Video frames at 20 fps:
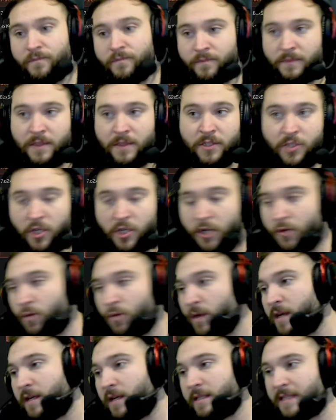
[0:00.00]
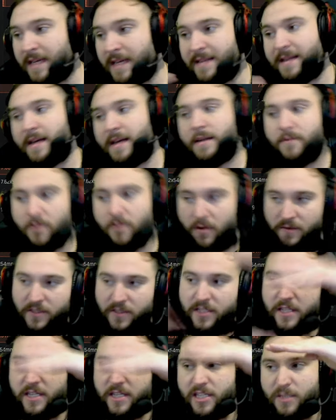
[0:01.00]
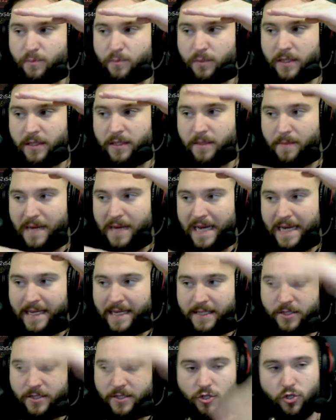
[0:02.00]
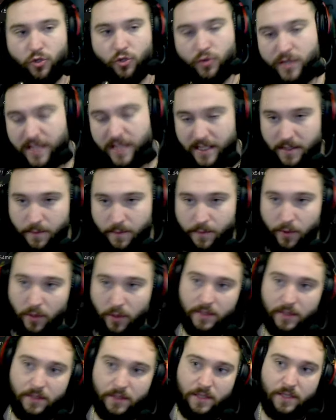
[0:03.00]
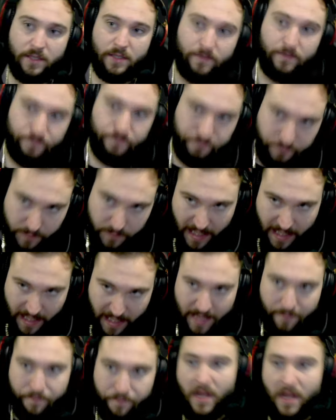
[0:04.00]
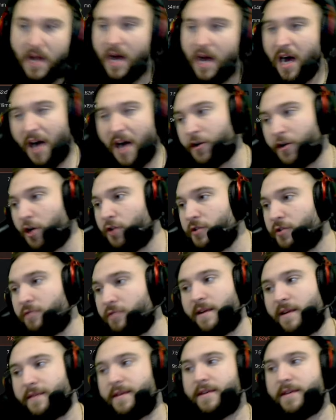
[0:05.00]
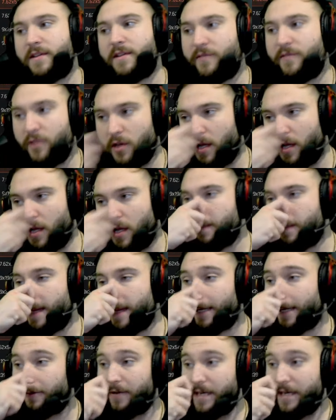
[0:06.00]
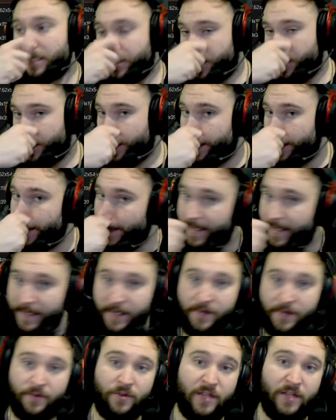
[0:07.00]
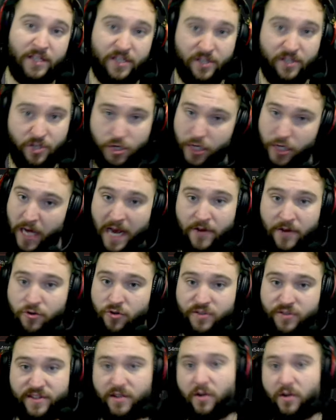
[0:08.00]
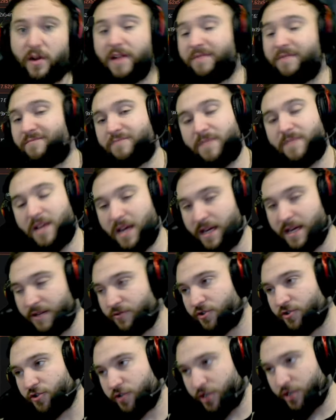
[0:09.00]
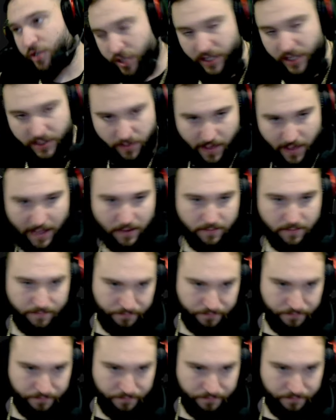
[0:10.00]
So when I say that, obviously you split the mag into 2 sets of bullets. I'd only run this if you're like mega rich. You can use it in restriction as well.